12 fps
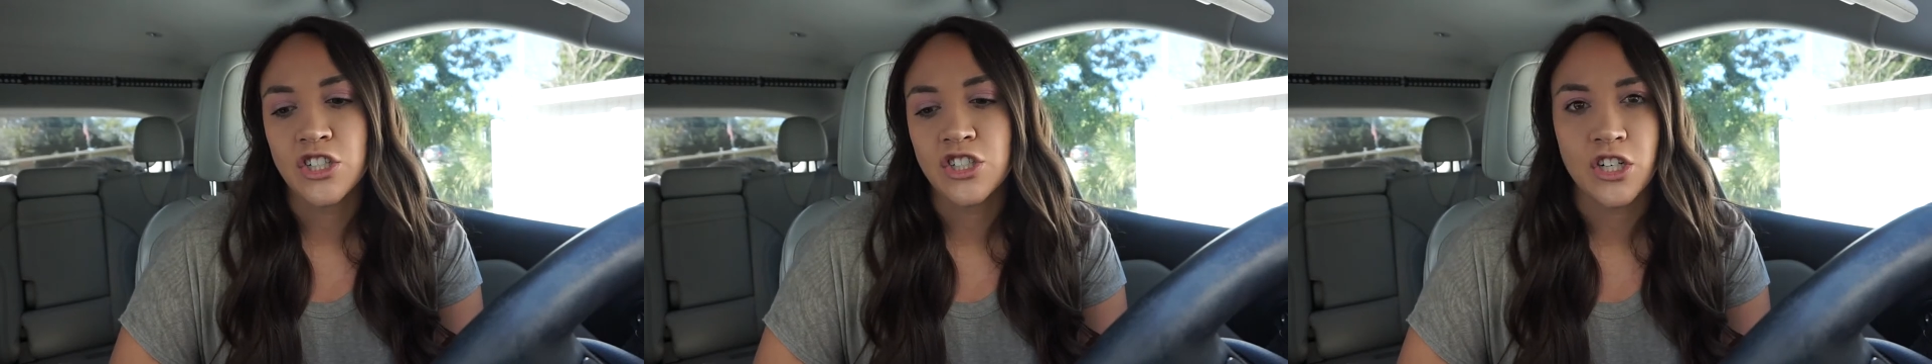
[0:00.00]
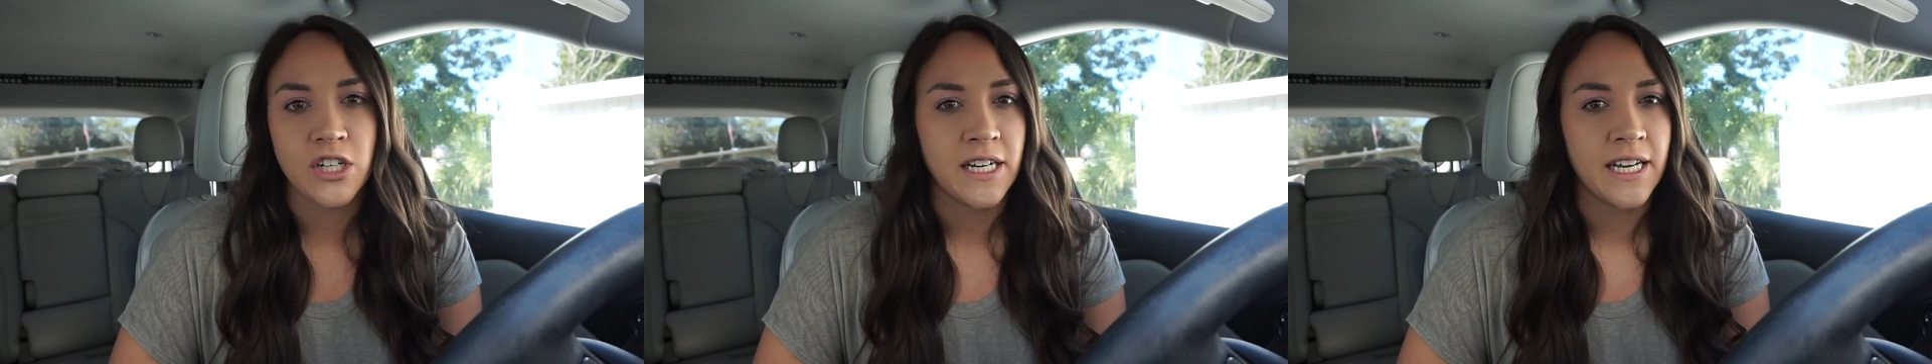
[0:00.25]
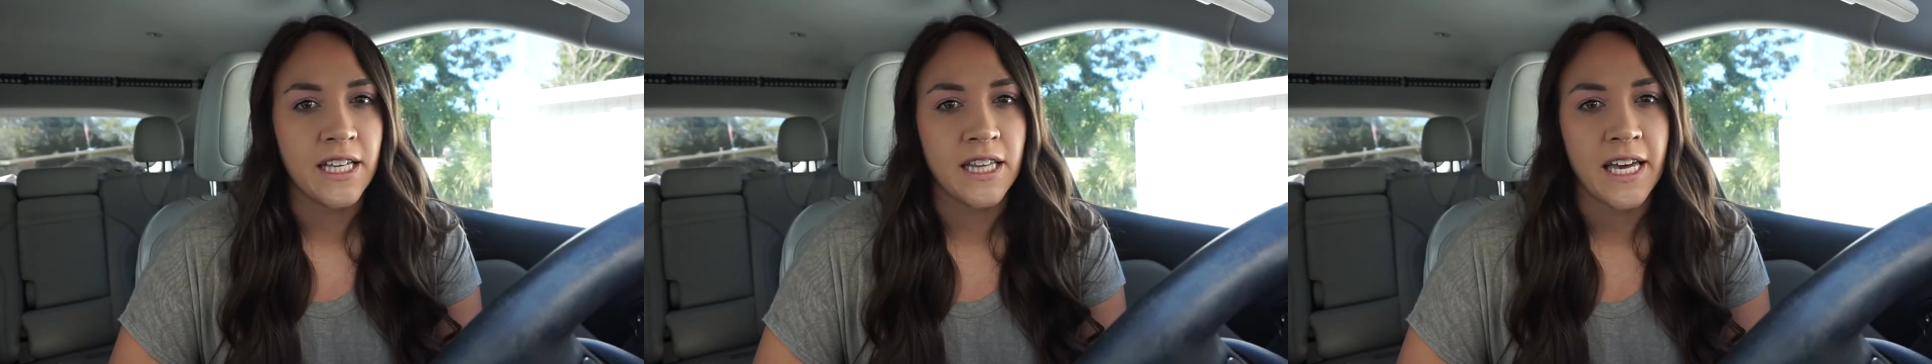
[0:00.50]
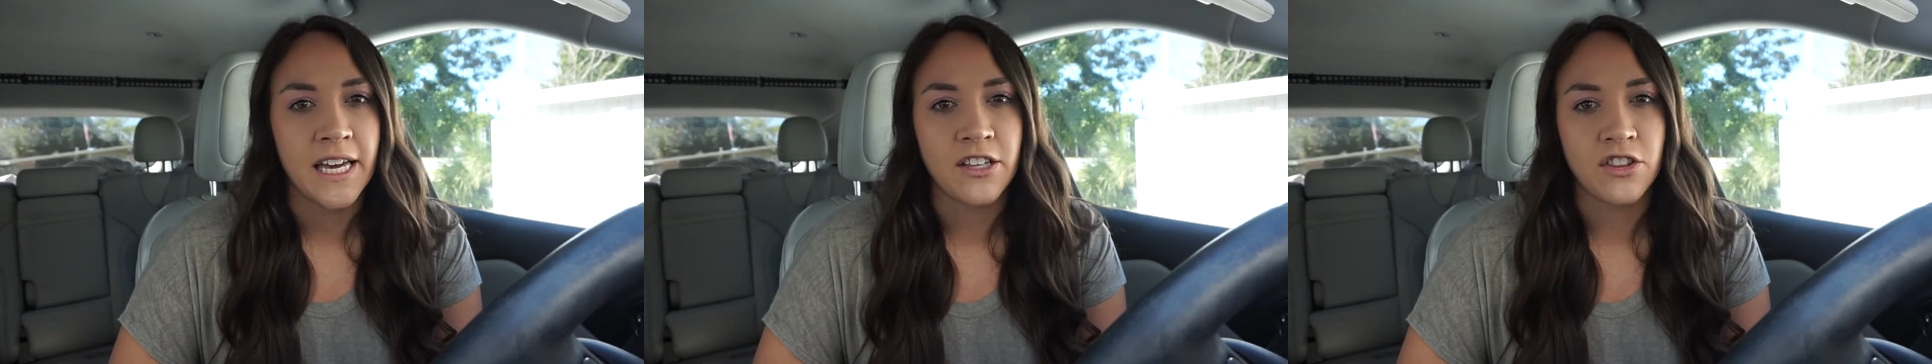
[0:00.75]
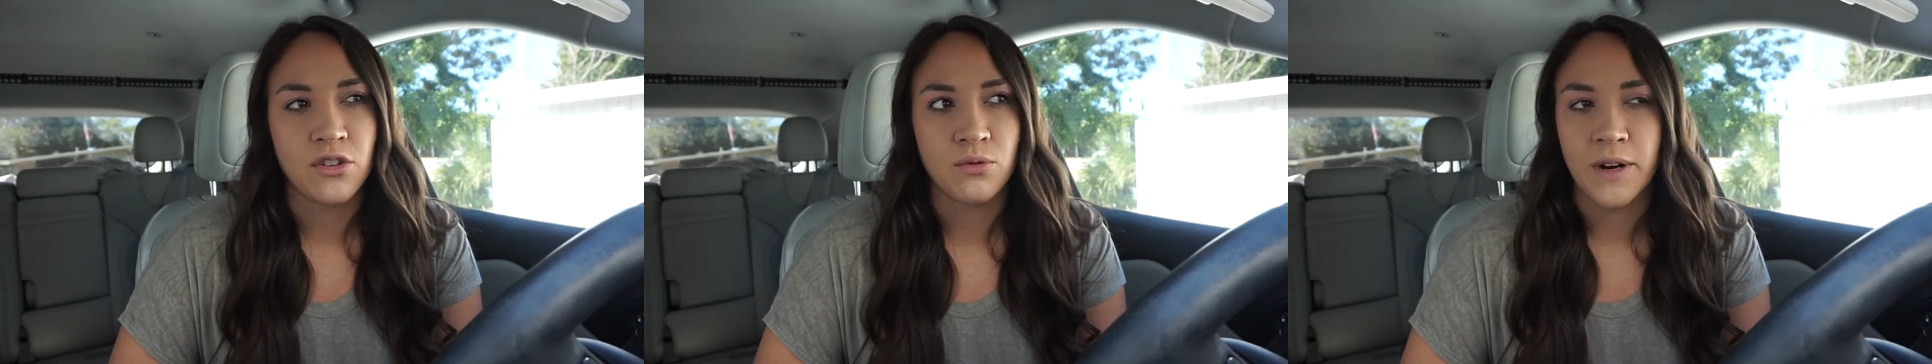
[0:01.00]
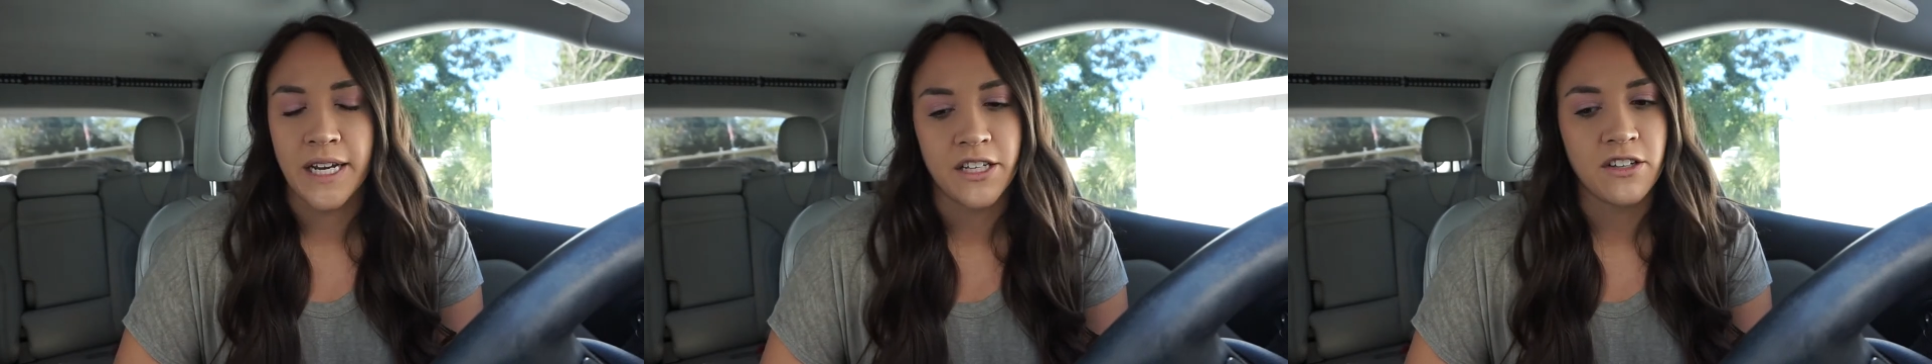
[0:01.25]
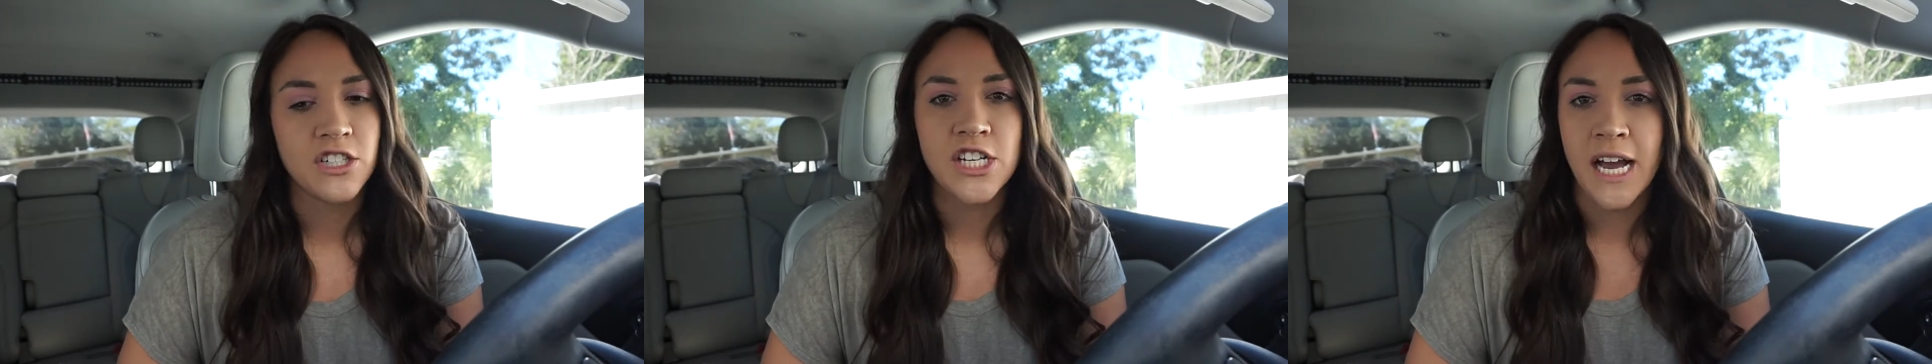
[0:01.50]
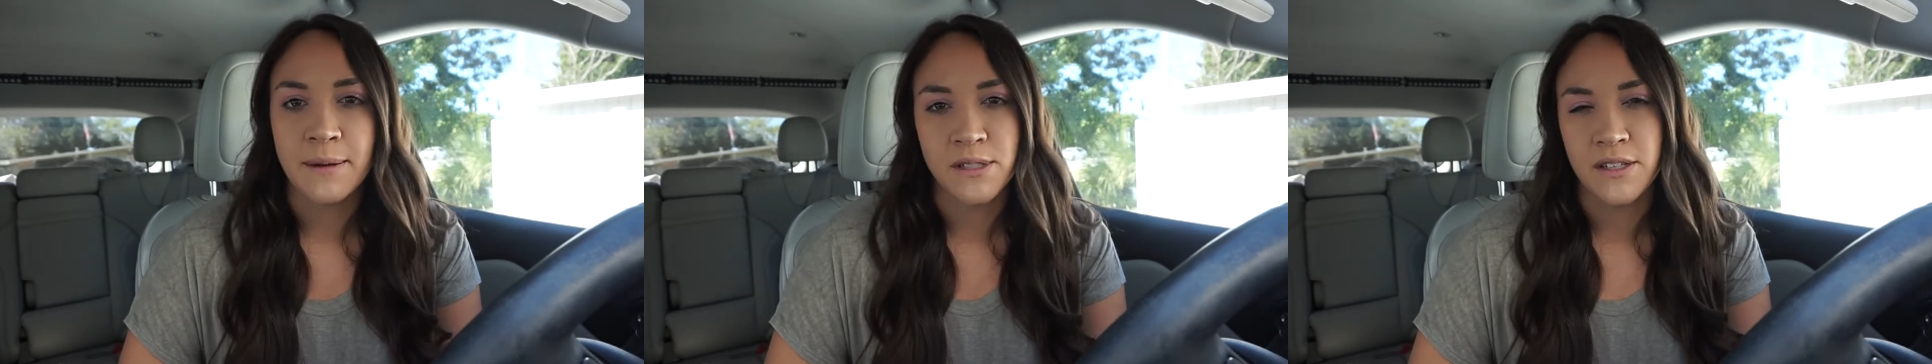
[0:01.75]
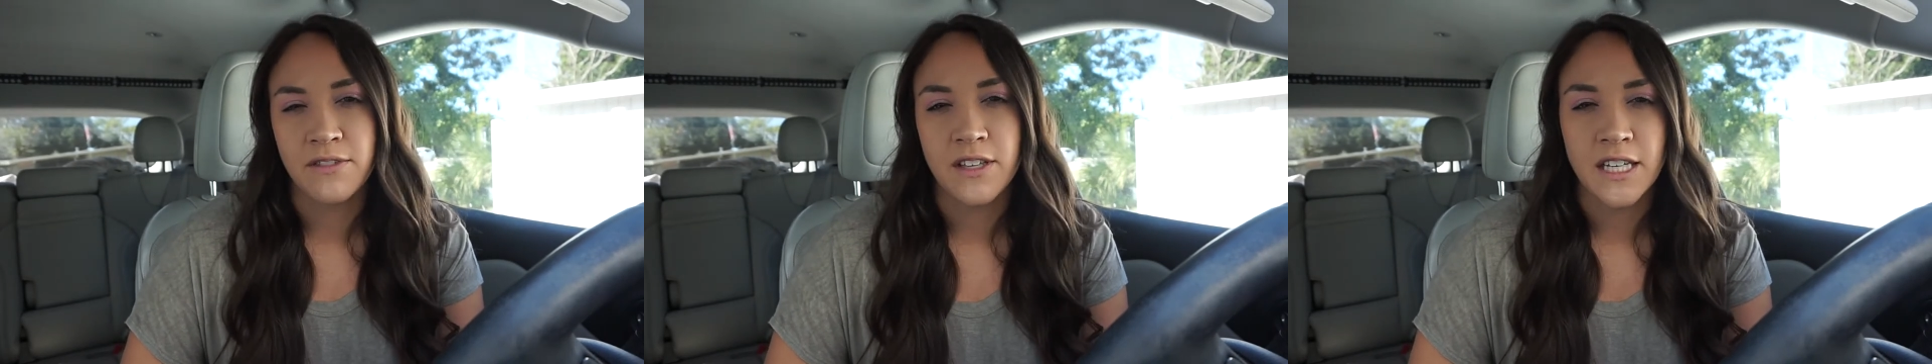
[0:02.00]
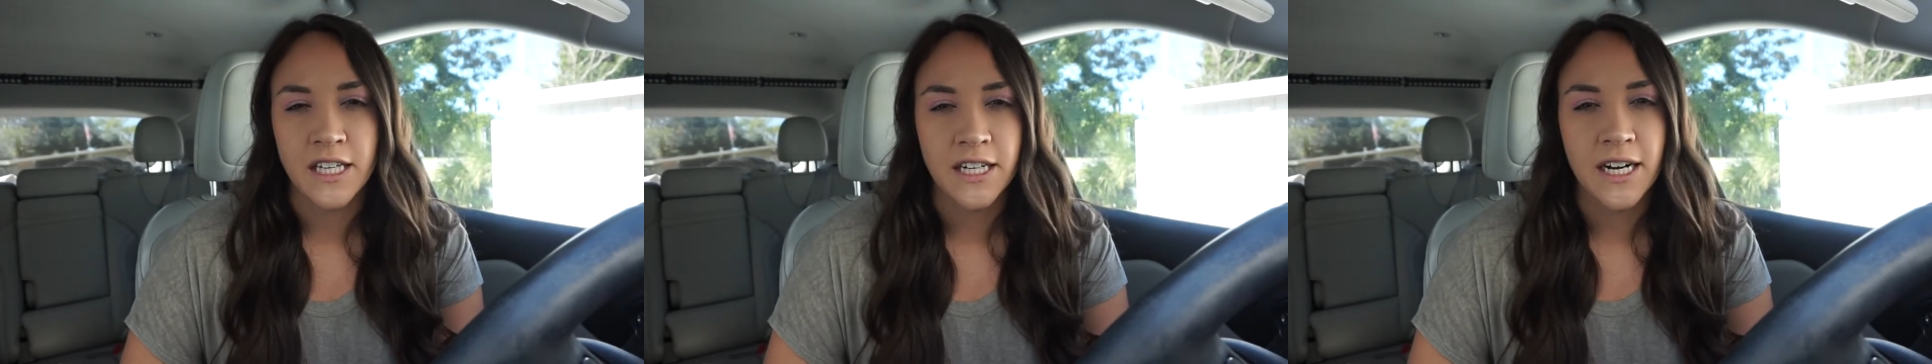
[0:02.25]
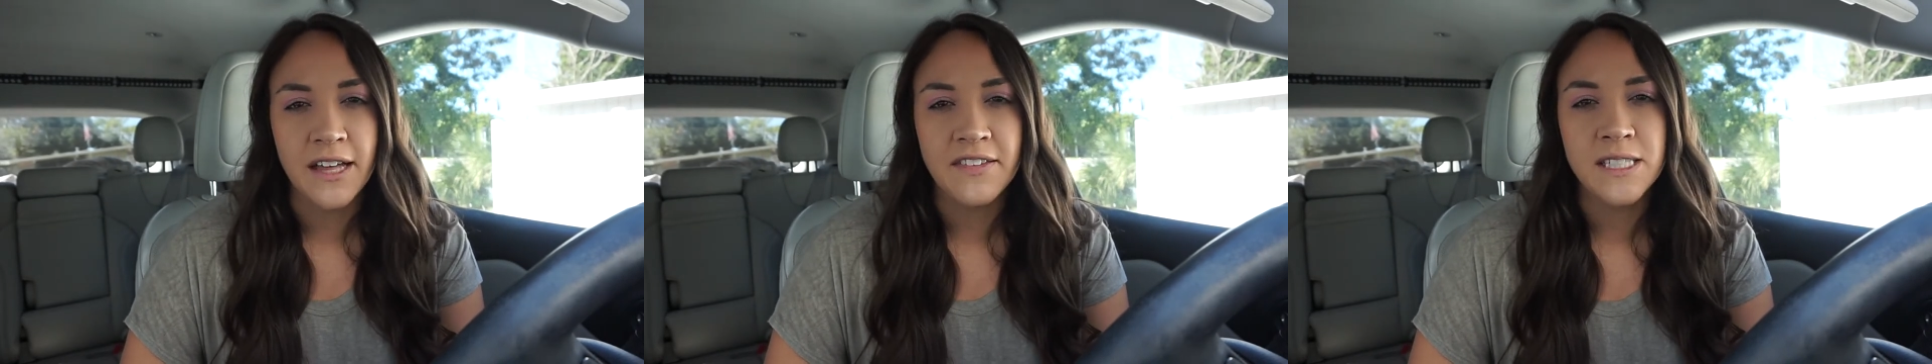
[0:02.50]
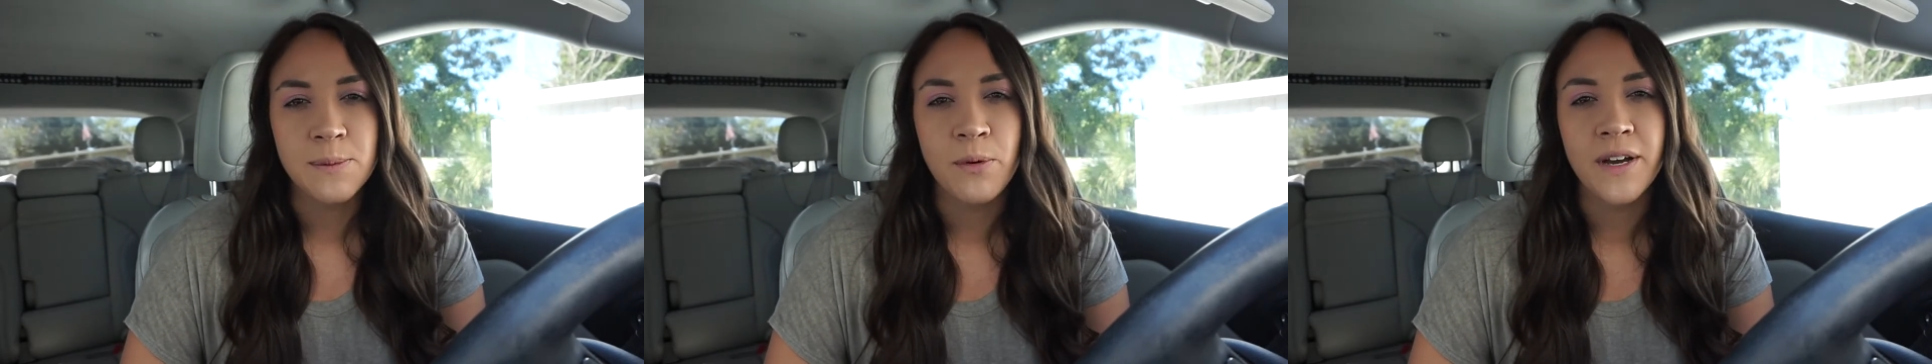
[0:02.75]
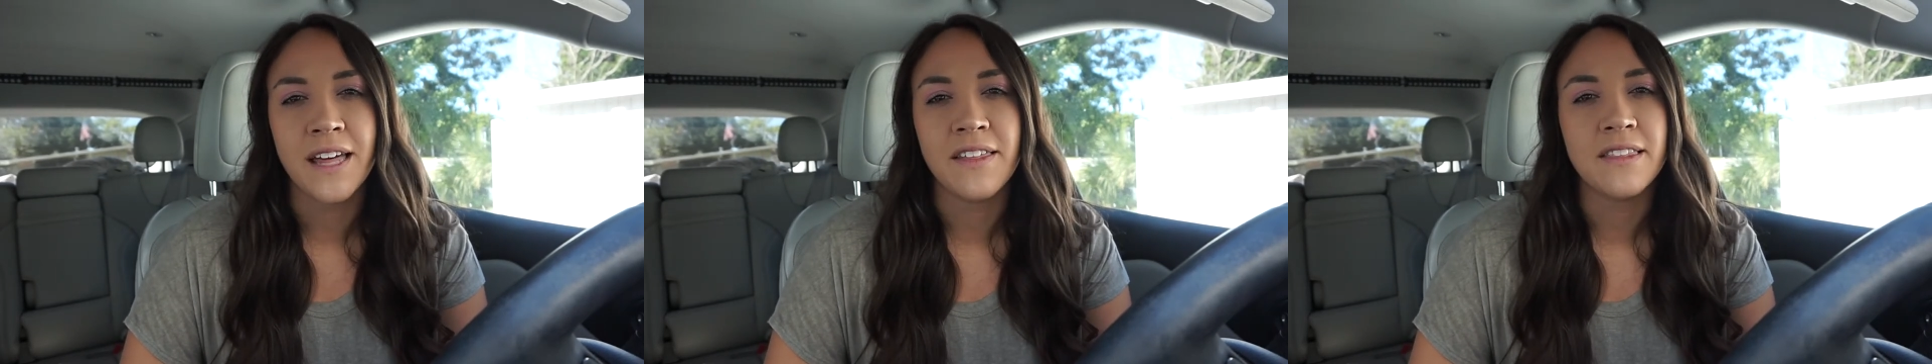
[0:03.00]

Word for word: during like the regular times of the year at this point.